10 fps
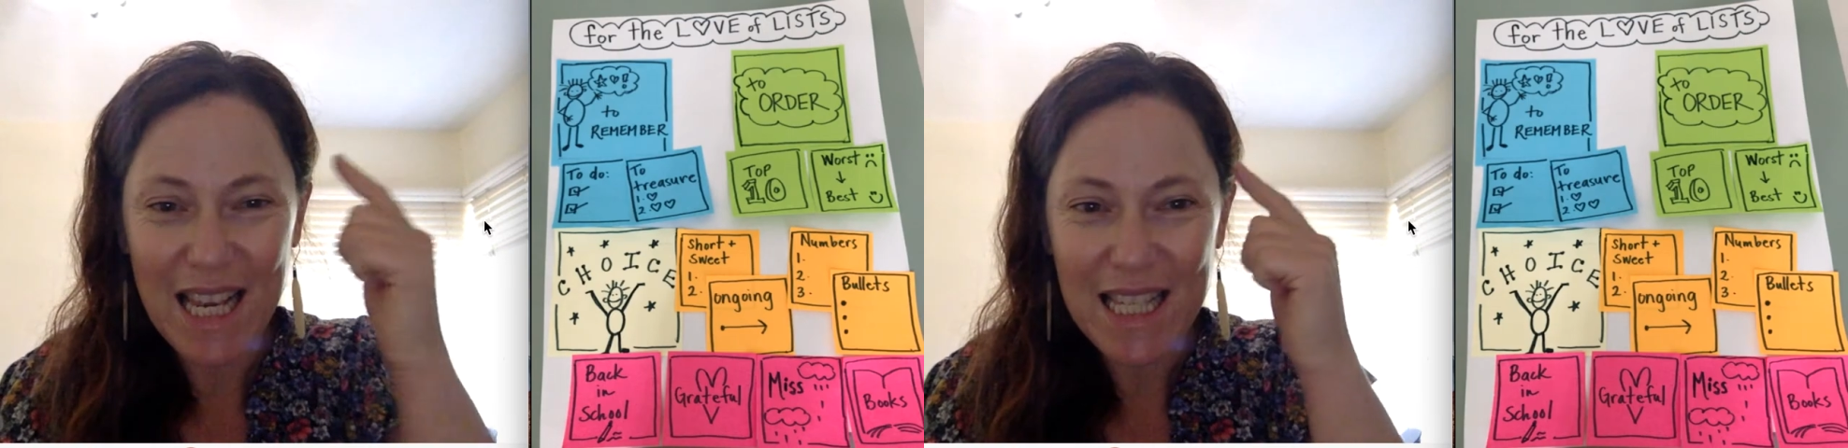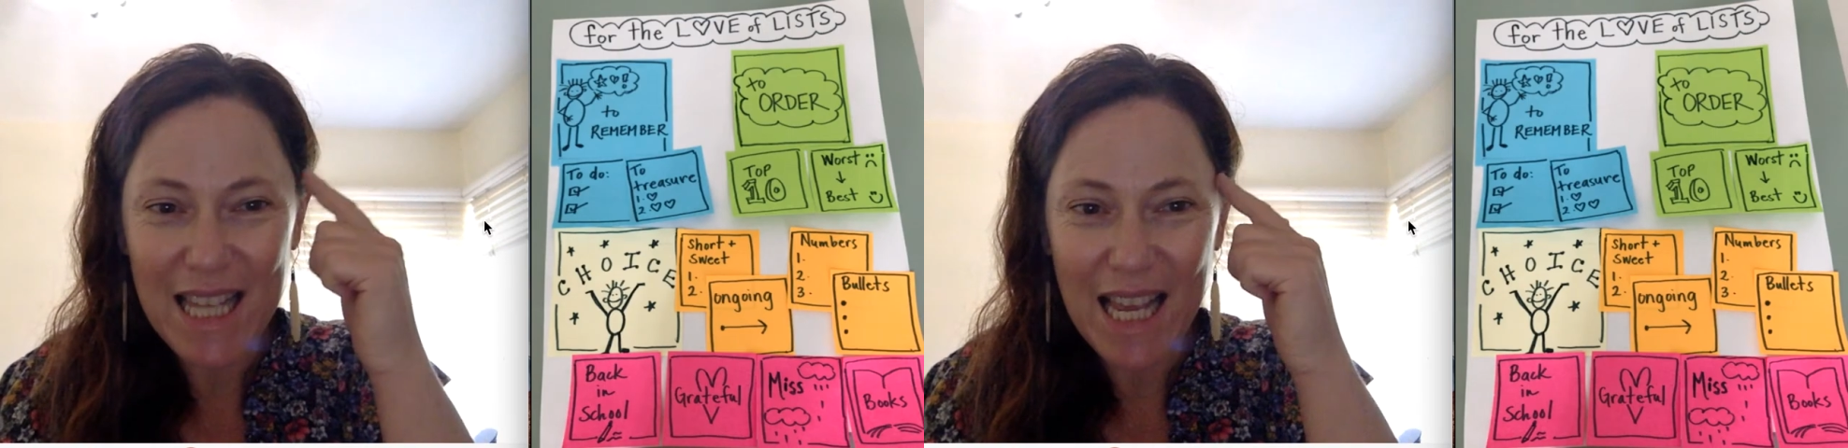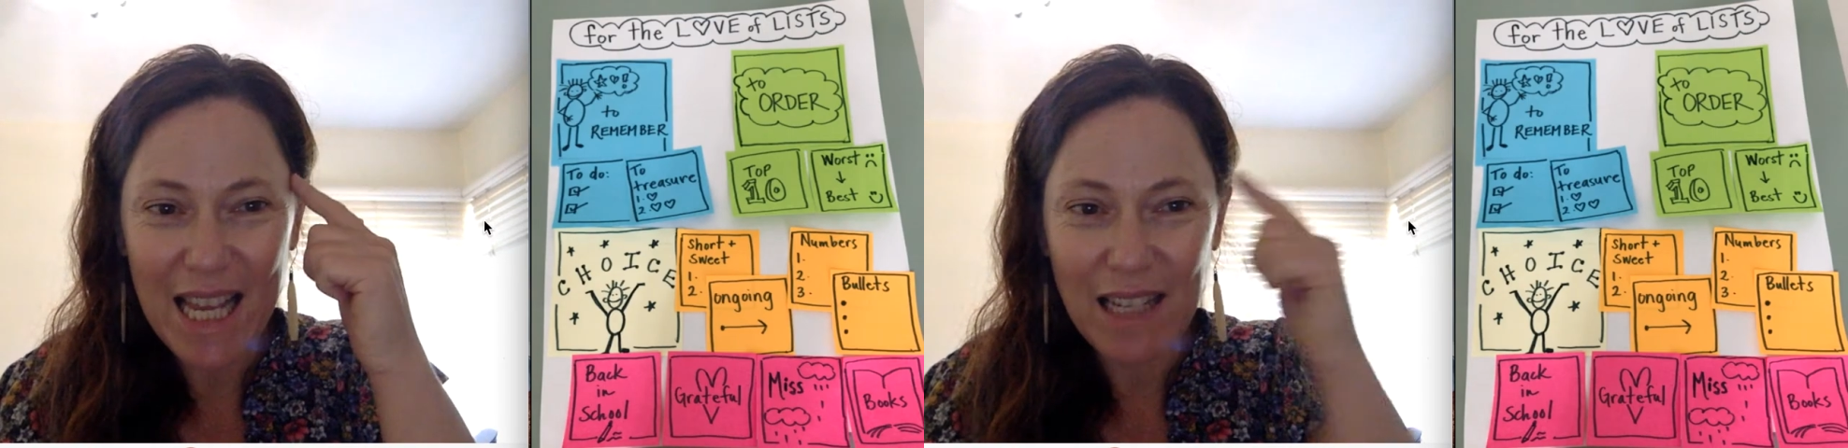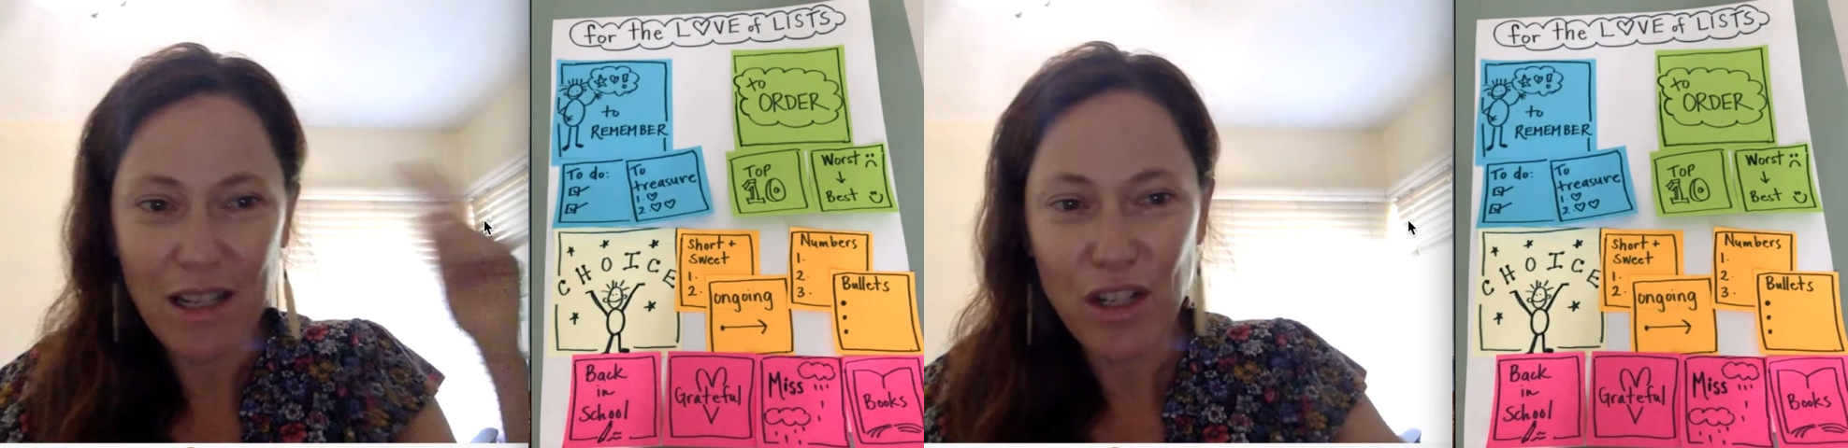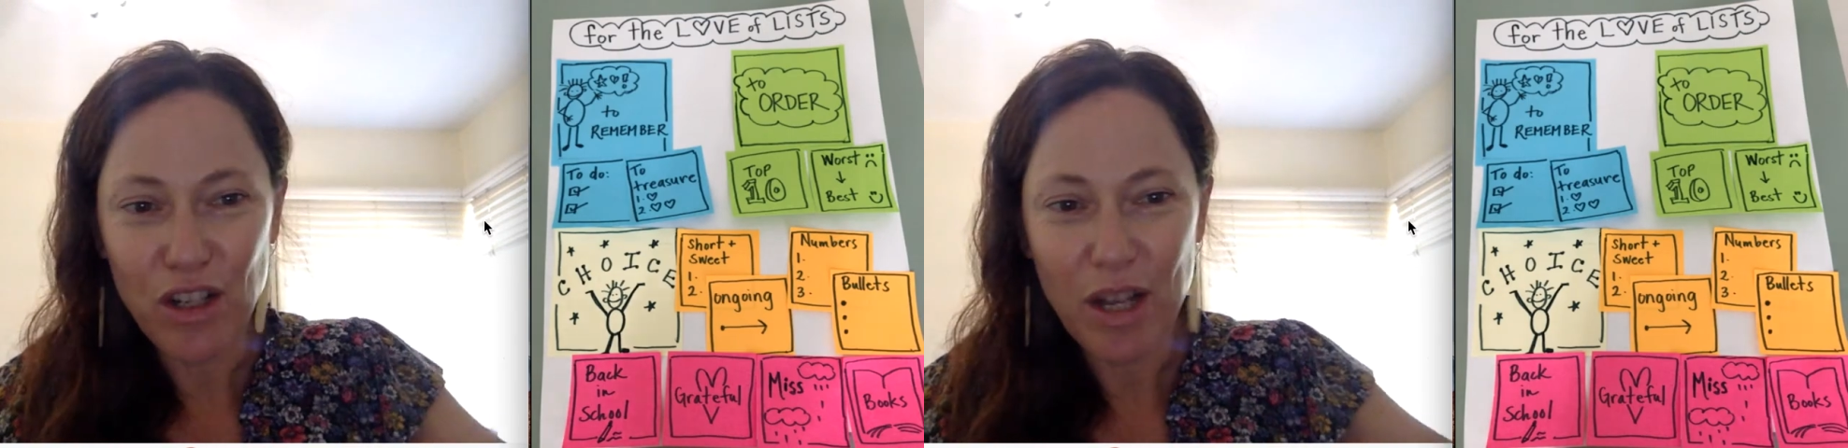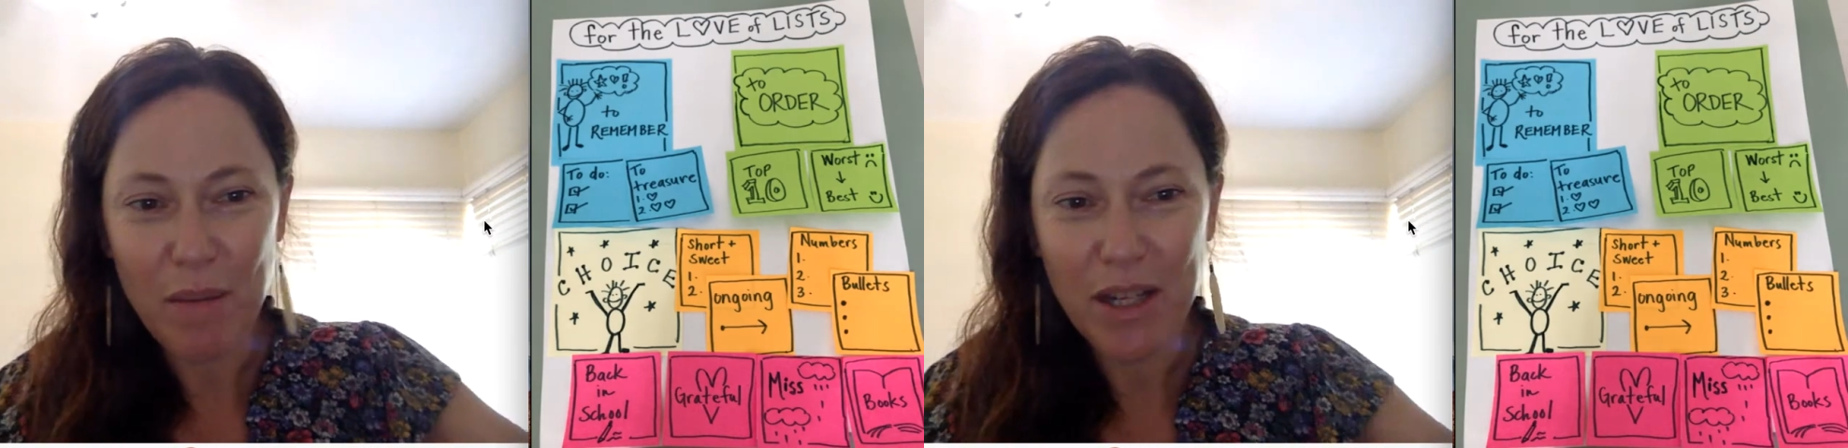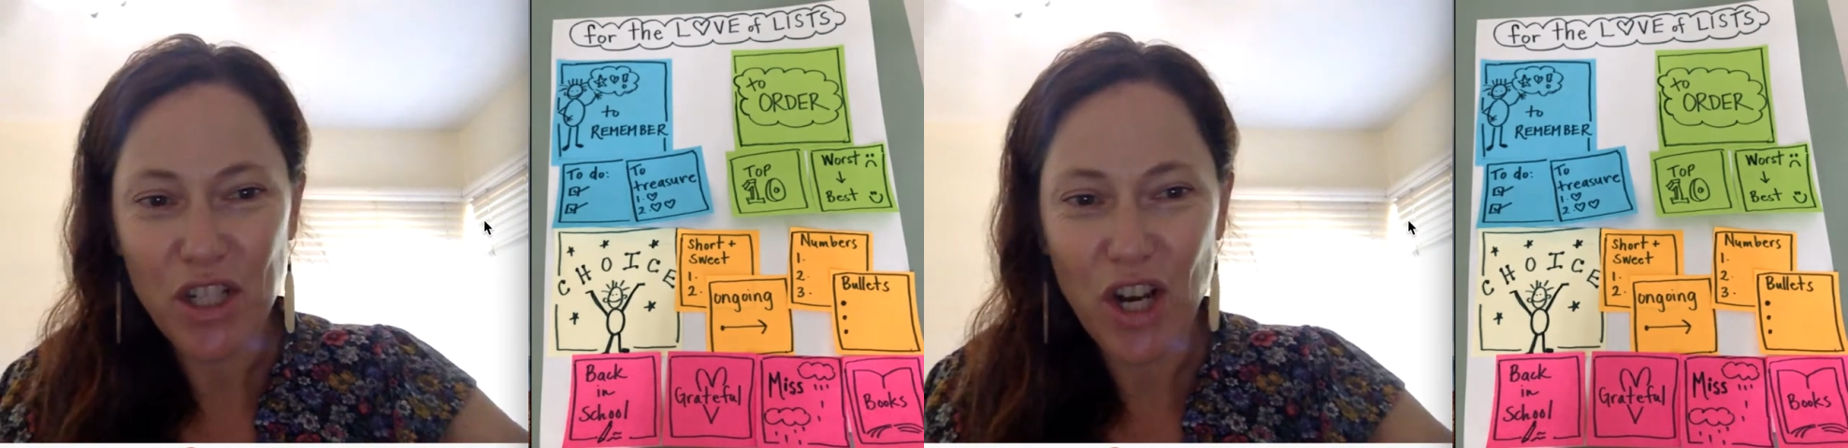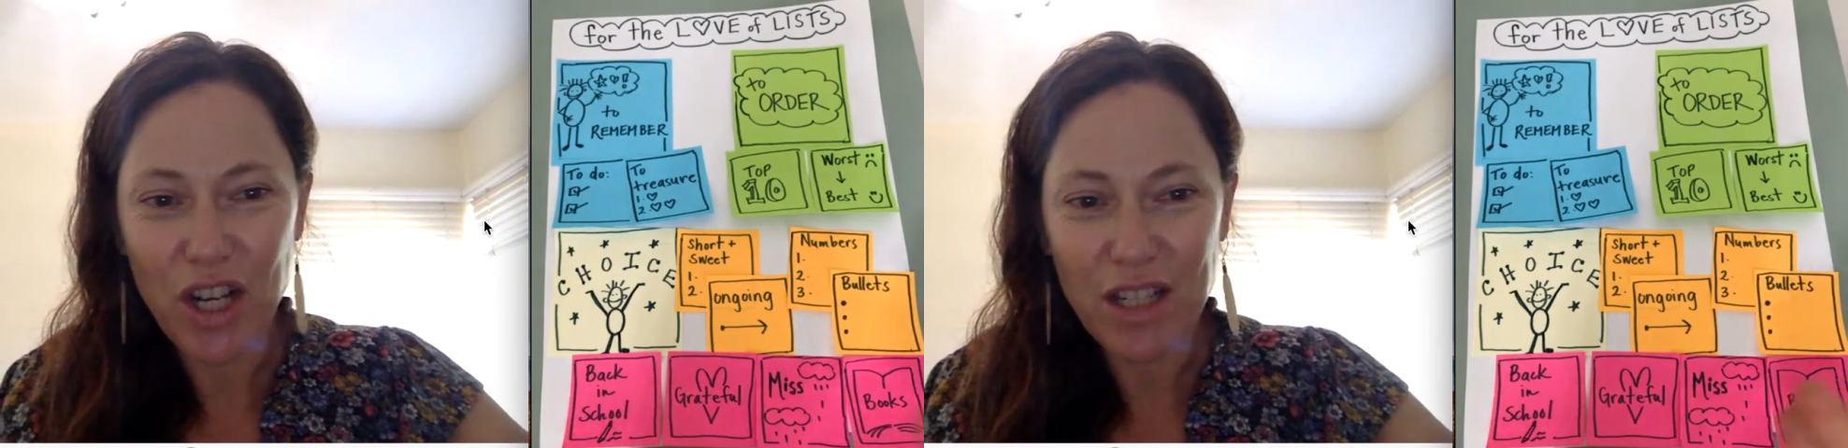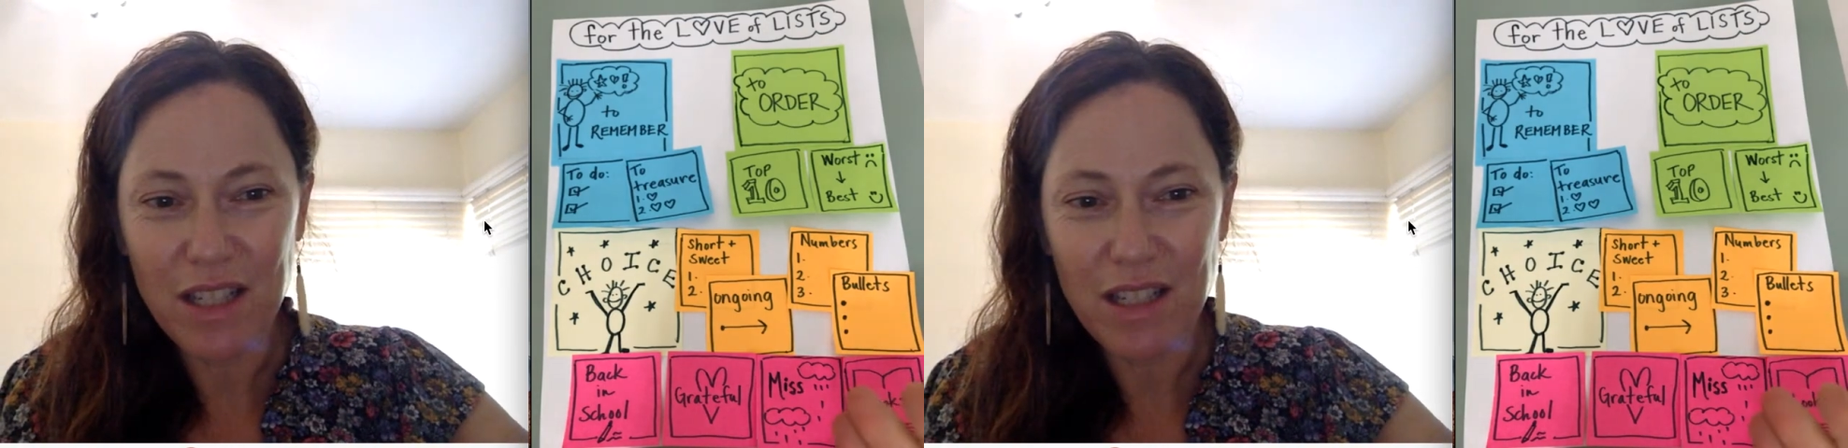second, look at my chart,